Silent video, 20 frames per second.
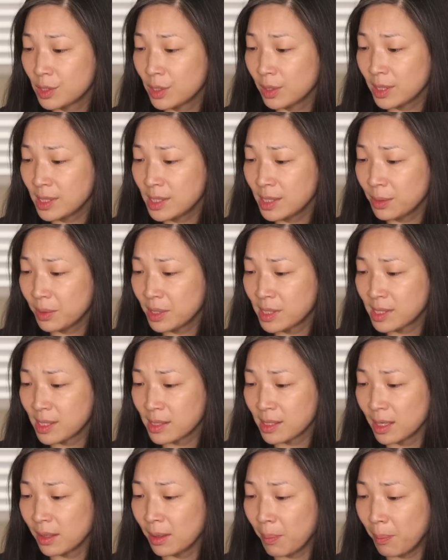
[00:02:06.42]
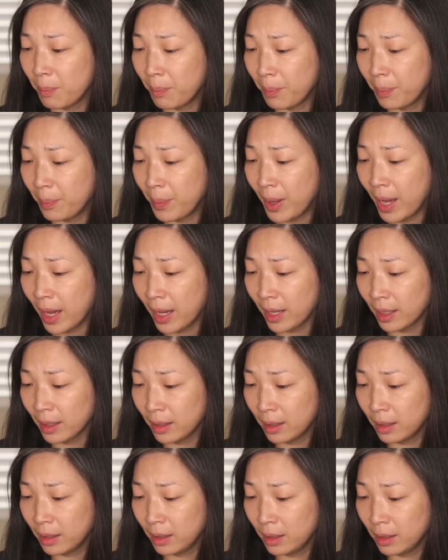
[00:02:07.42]
So let's see what it says on the
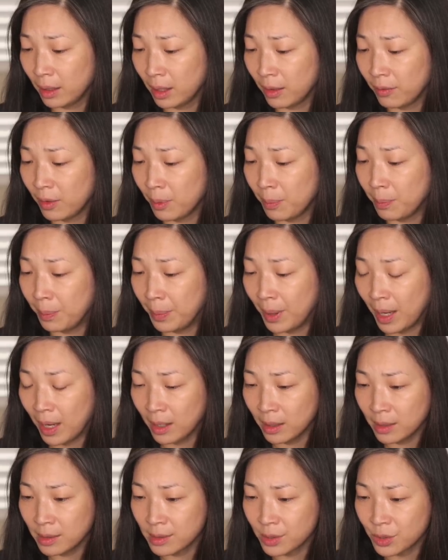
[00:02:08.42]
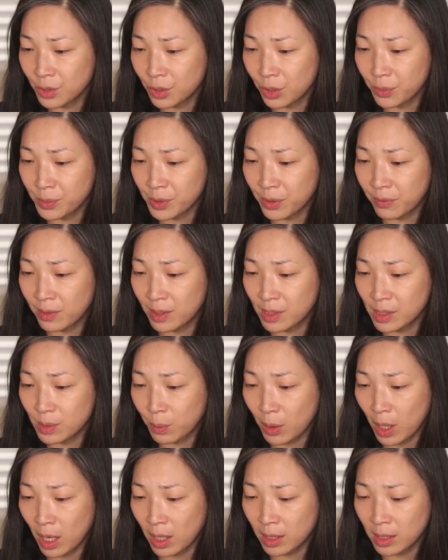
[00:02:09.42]
back of the box in terms of this
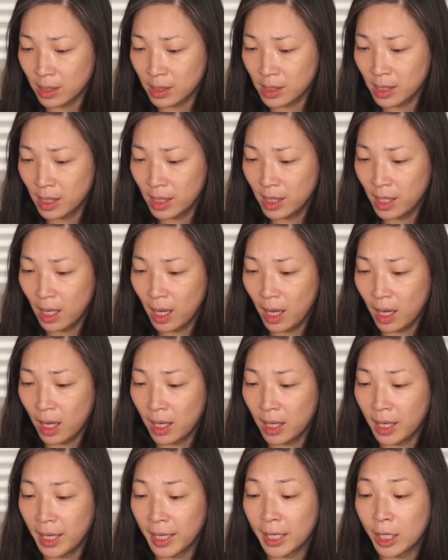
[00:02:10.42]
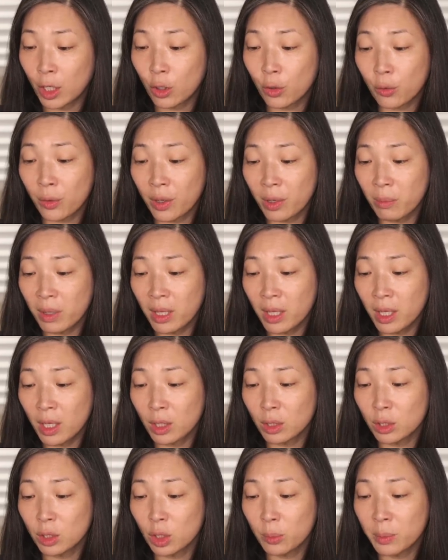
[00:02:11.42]
product uh, a creamy
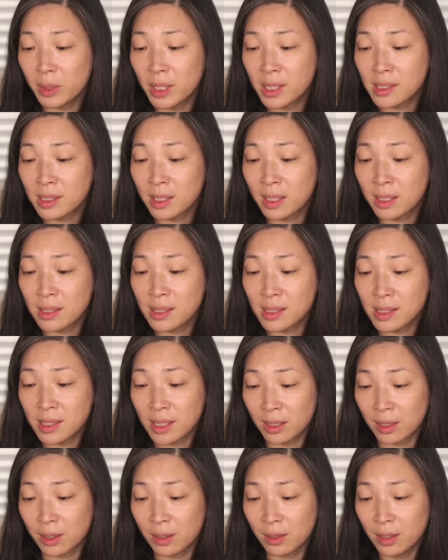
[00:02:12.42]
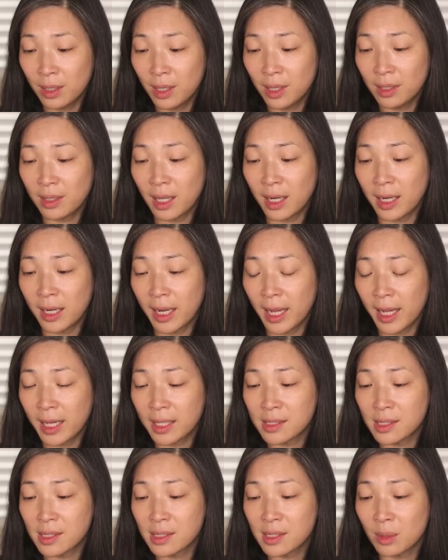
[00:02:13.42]
luminous concealer that
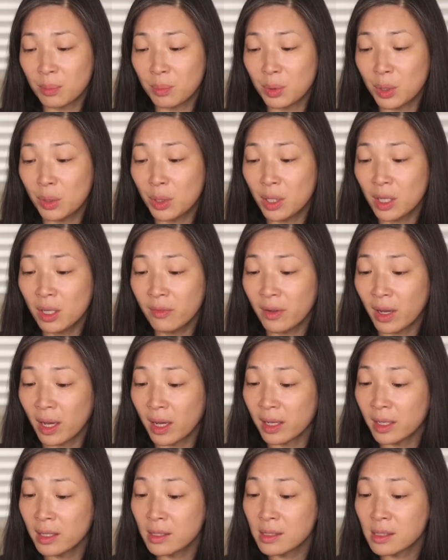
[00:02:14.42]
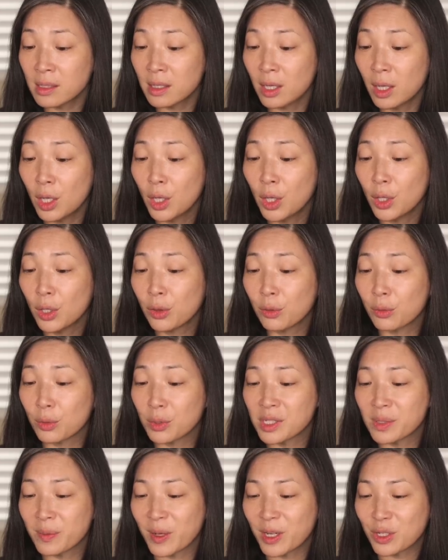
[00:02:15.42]
enhances the beauty of eyes through a
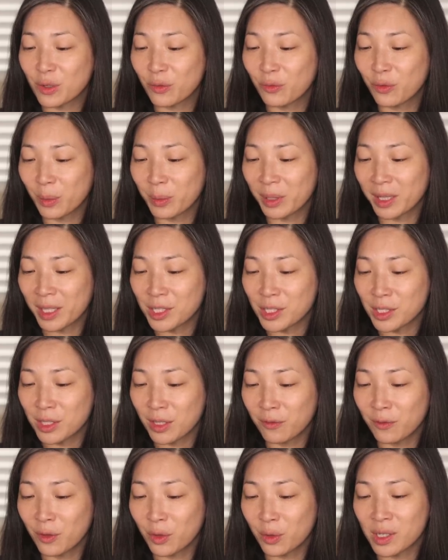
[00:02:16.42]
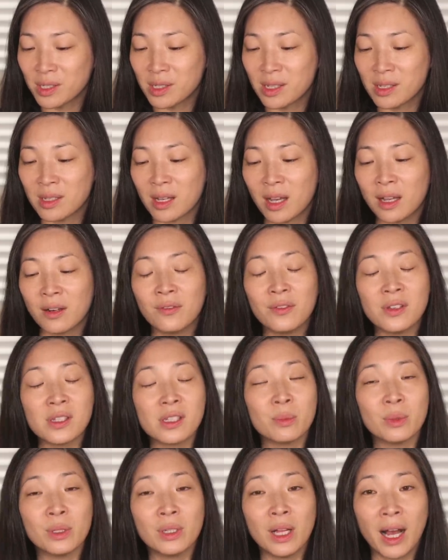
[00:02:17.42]
special formulation that focuses on
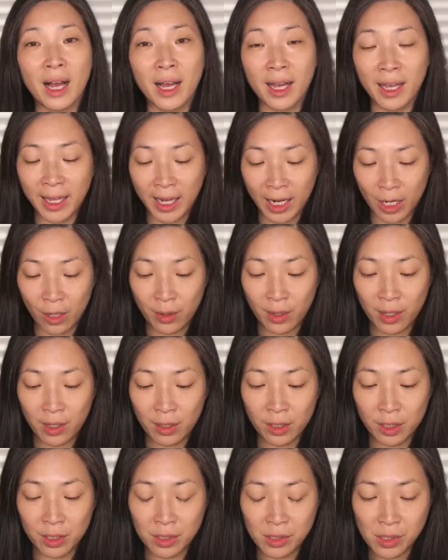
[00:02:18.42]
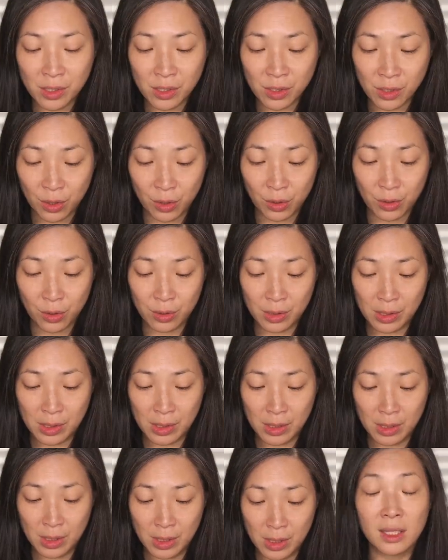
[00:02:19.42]
visible eye area
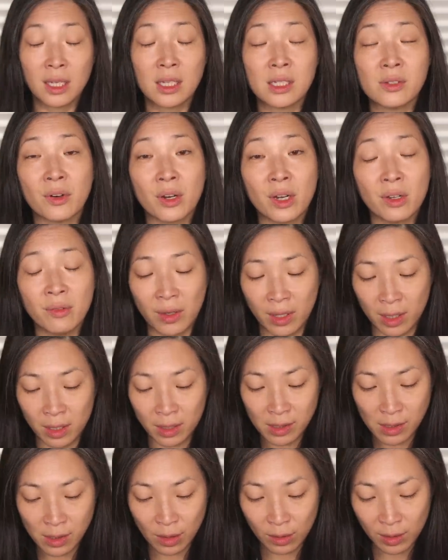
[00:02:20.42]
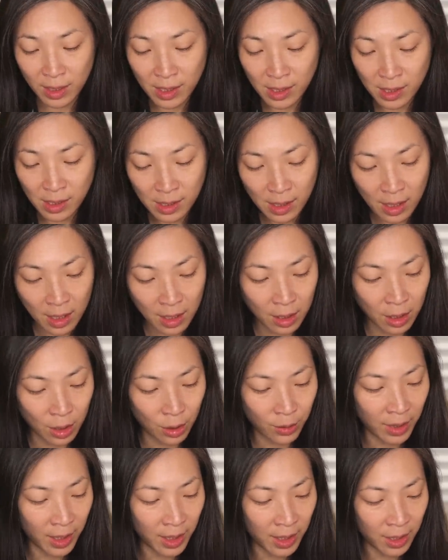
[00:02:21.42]
concerns. That's very vague. So let's uh,
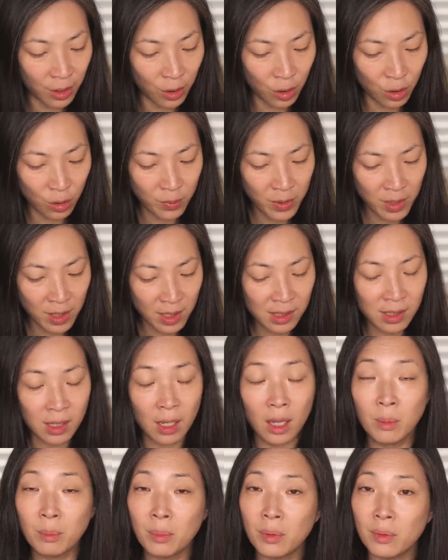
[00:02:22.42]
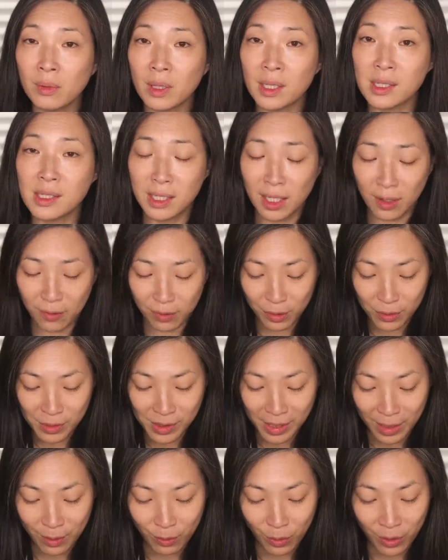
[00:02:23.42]
go ahead and open this up and see if there's
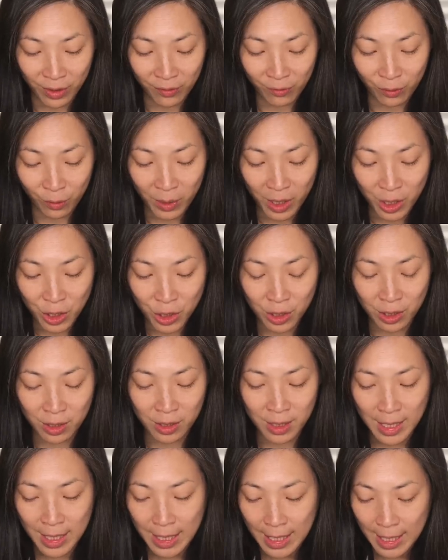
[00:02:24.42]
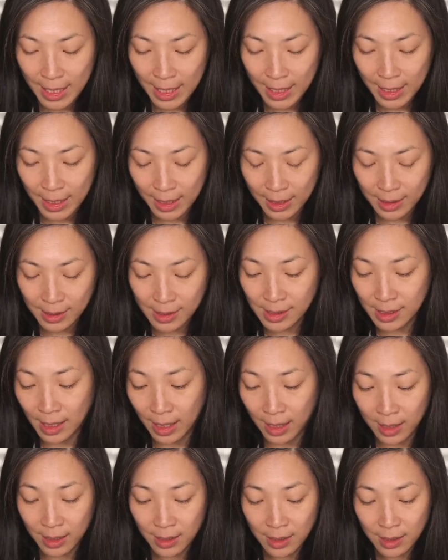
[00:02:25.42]
any more information
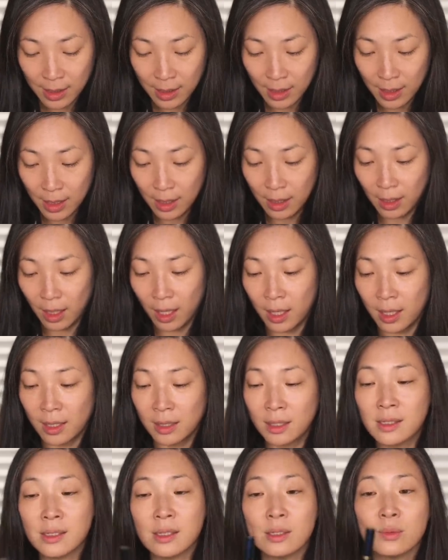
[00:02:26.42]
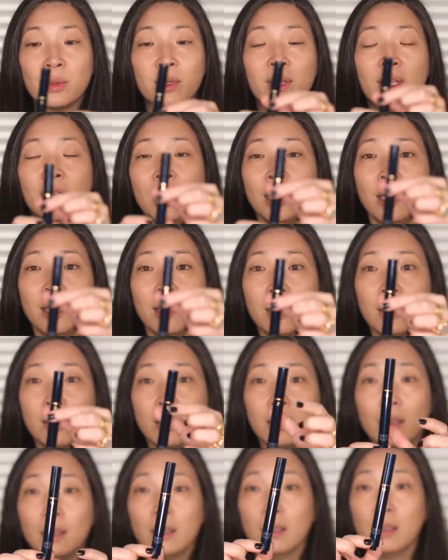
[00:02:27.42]
inside. Uh, this is what the
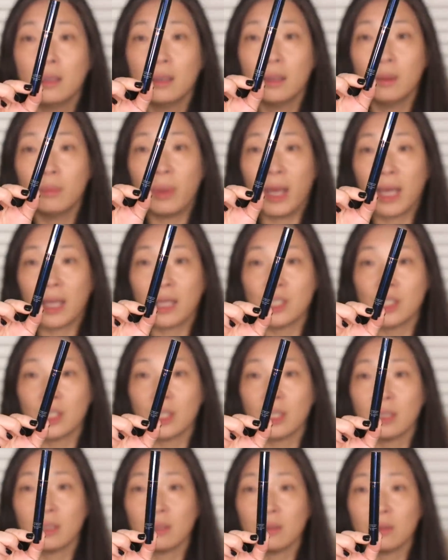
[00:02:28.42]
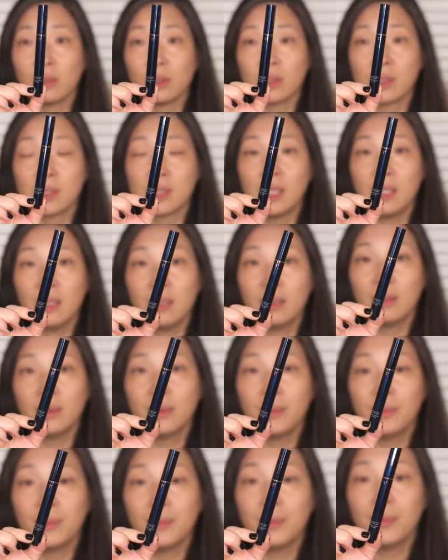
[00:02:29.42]
packaging looks like.
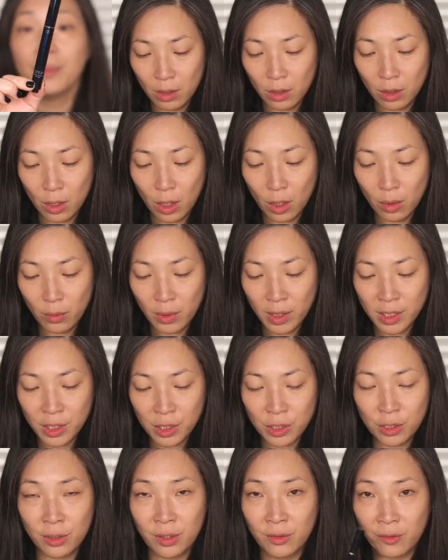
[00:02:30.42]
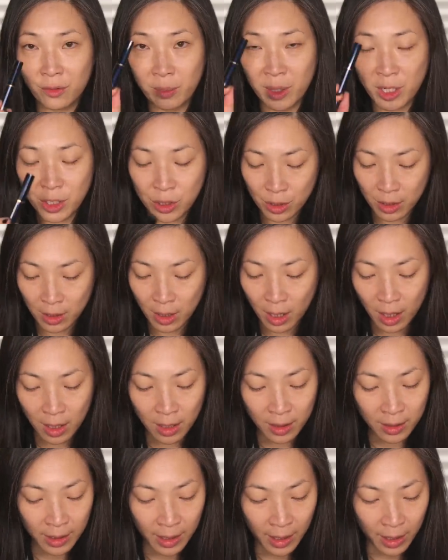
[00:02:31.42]
No additional information
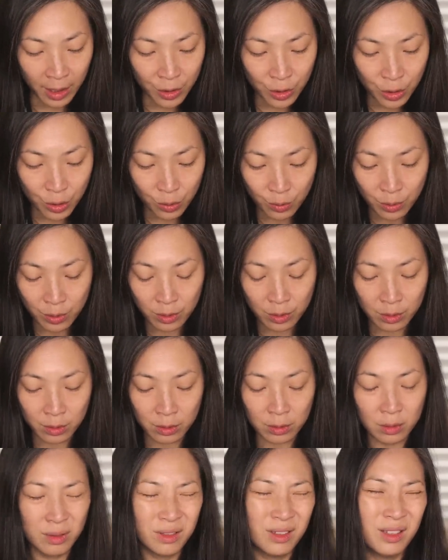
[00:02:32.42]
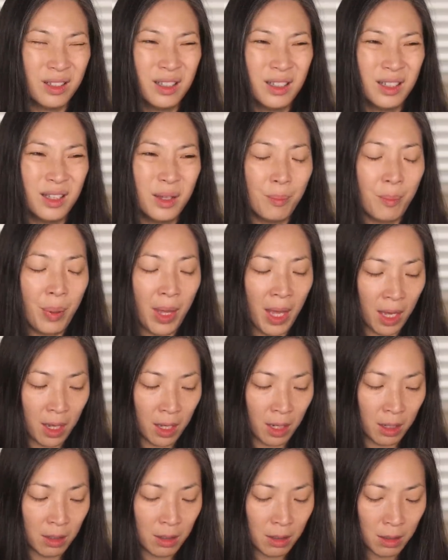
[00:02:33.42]
on the actual
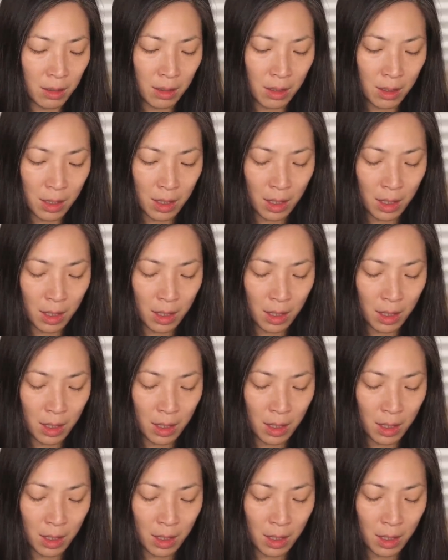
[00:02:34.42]
pen.